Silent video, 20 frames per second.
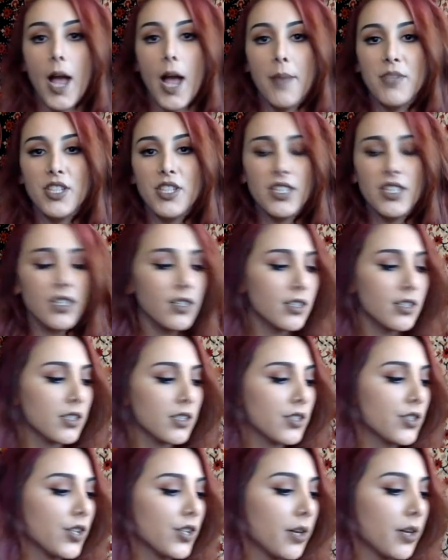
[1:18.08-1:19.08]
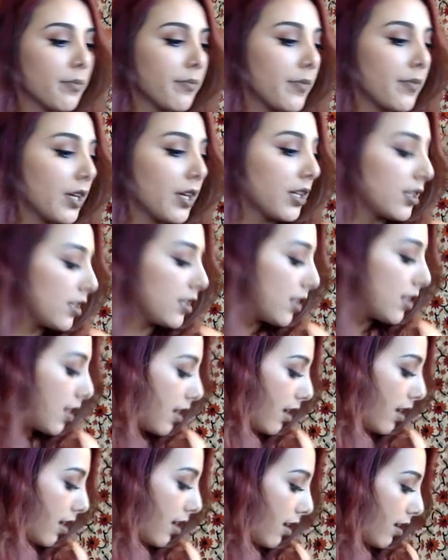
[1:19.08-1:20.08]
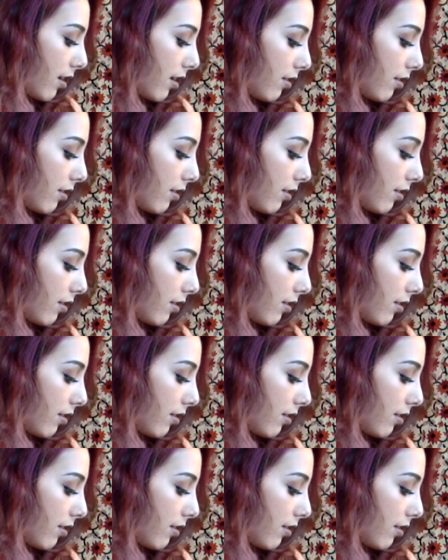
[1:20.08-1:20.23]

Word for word: I'm just gonna start mixing it